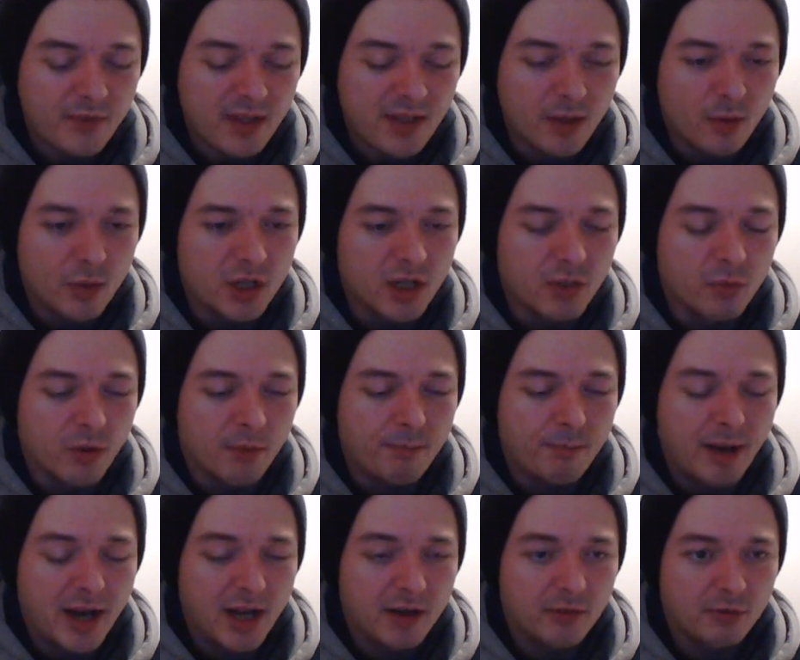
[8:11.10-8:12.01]
which is what
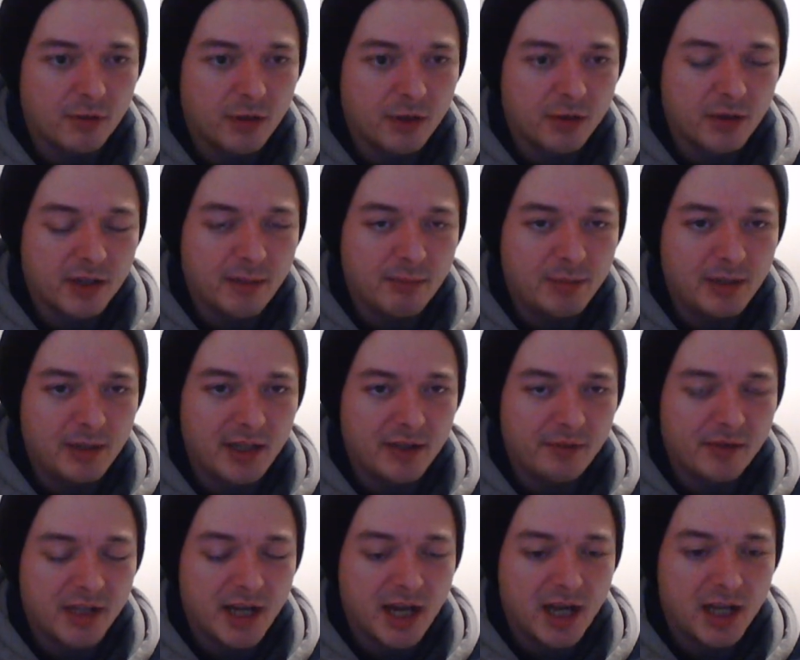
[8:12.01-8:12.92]
Penrose, I believe,
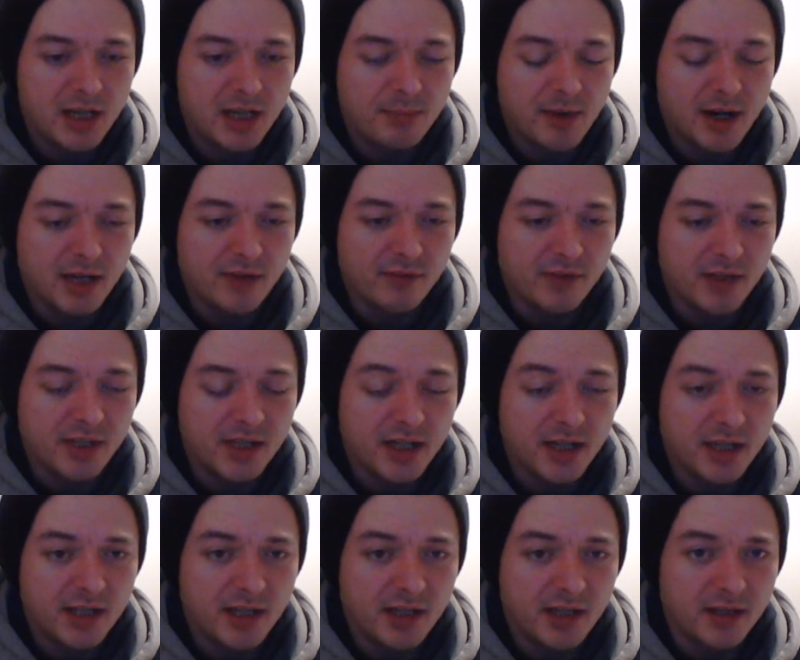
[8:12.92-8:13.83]
said back in the
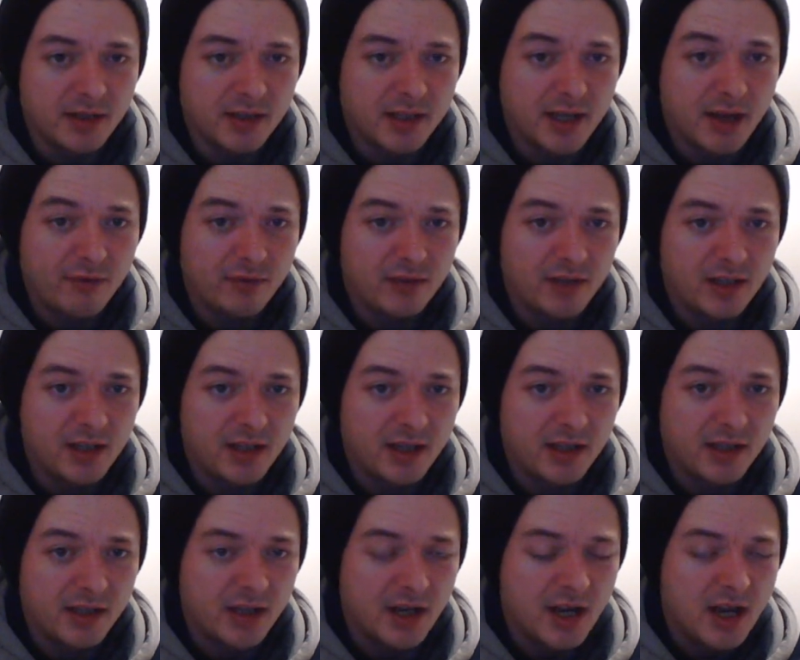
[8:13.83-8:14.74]
60s and
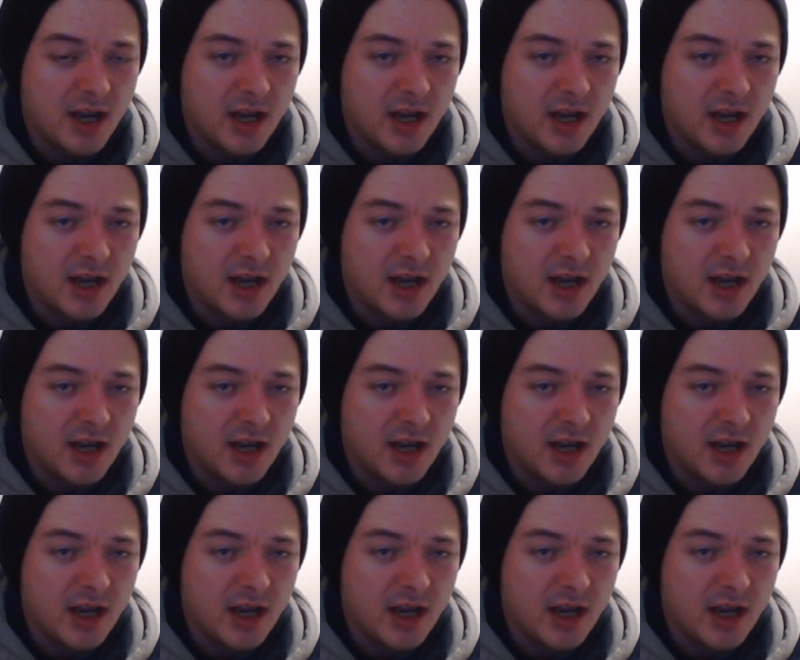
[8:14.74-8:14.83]
70s.